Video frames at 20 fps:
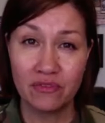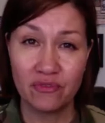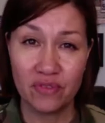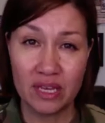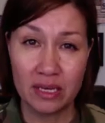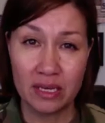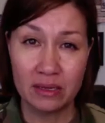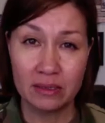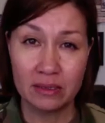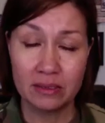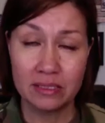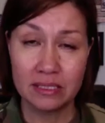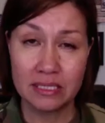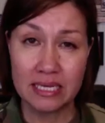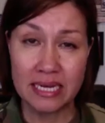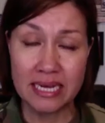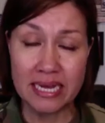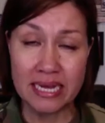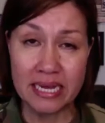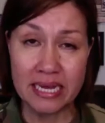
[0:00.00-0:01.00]
field
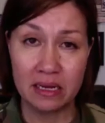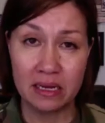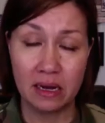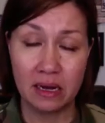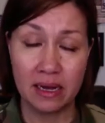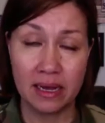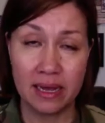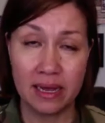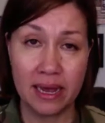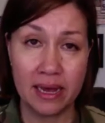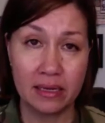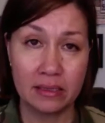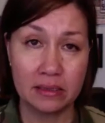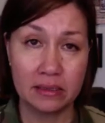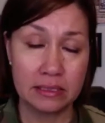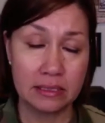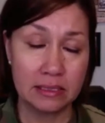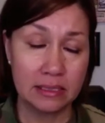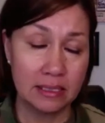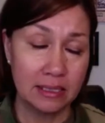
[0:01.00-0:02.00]
and I
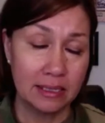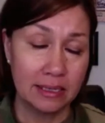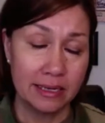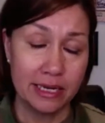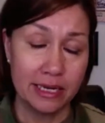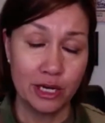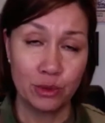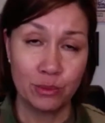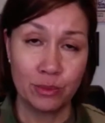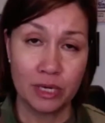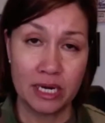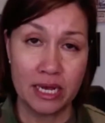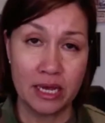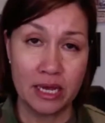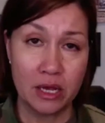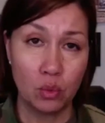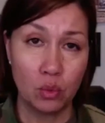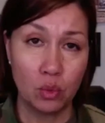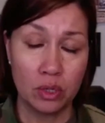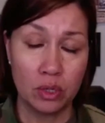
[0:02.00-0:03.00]
ask airmen,
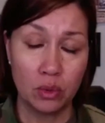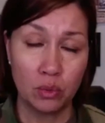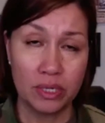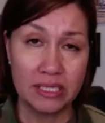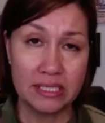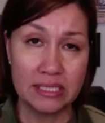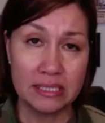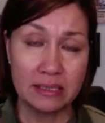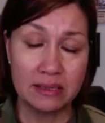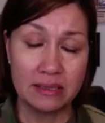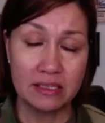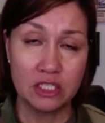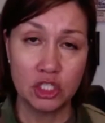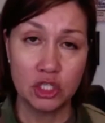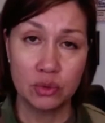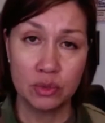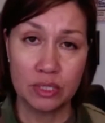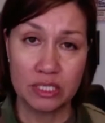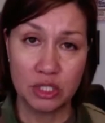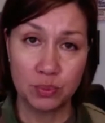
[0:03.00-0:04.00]
hey, what is it that
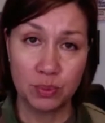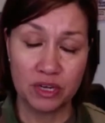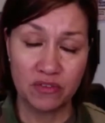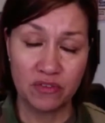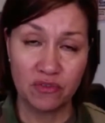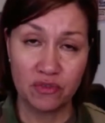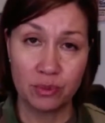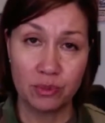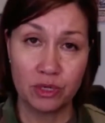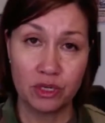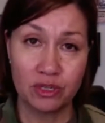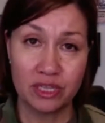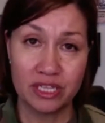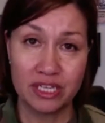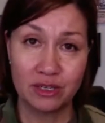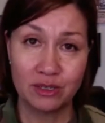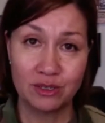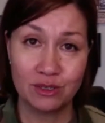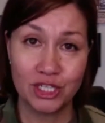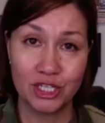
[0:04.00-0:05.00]
you expect from your
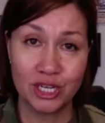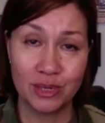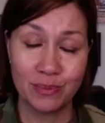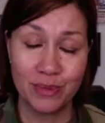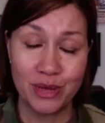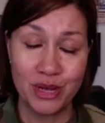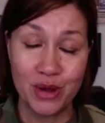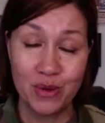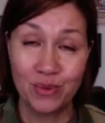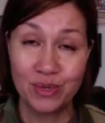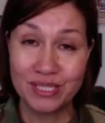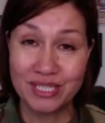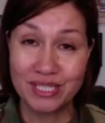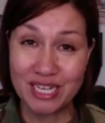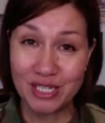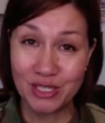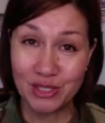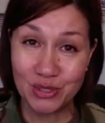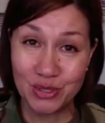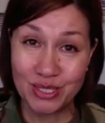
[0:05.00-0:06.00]
leadership? What's
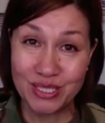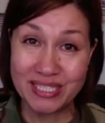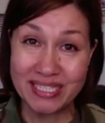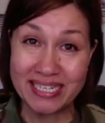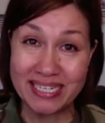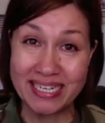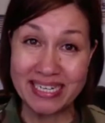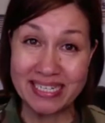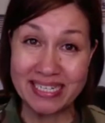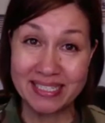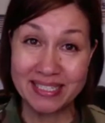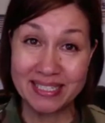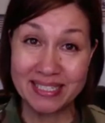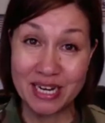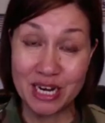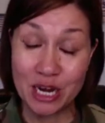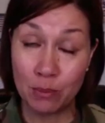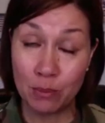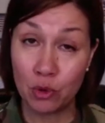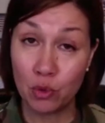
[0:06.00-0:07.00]
interesting is the
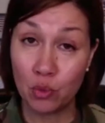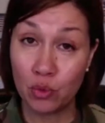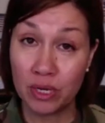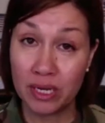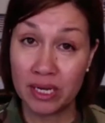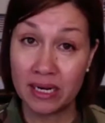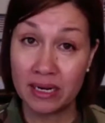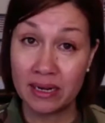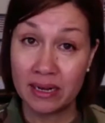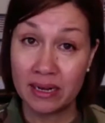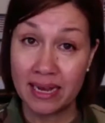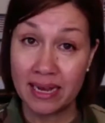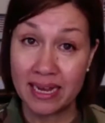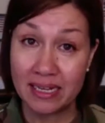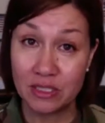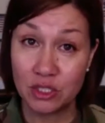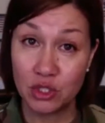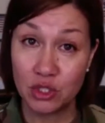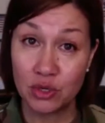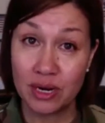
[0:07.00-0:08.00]
number one
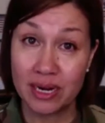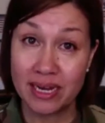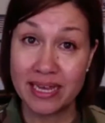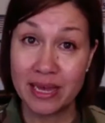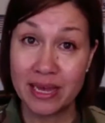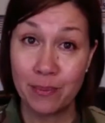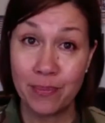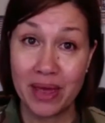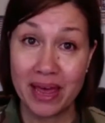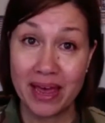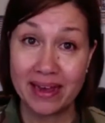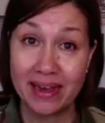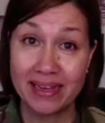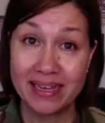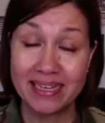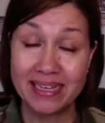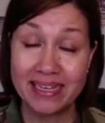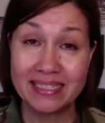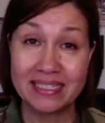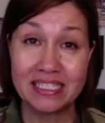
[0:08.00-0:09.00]
answer I get
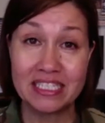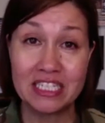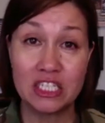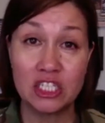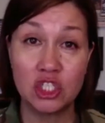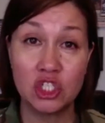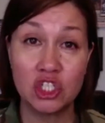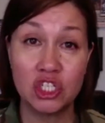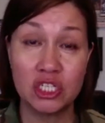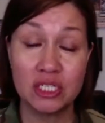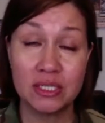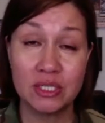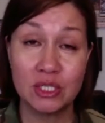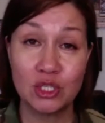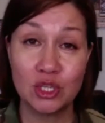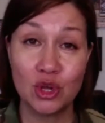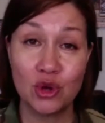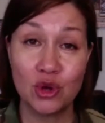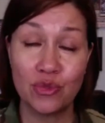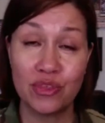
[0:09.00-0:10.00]
back is to just
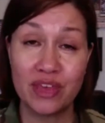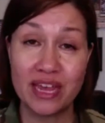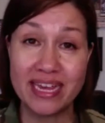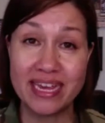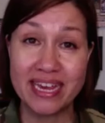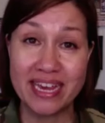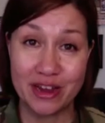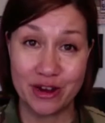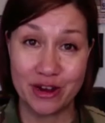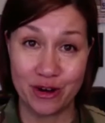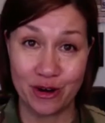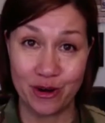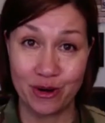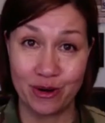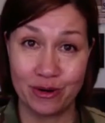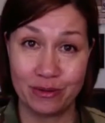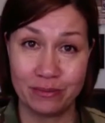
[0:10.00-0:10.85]
know they care.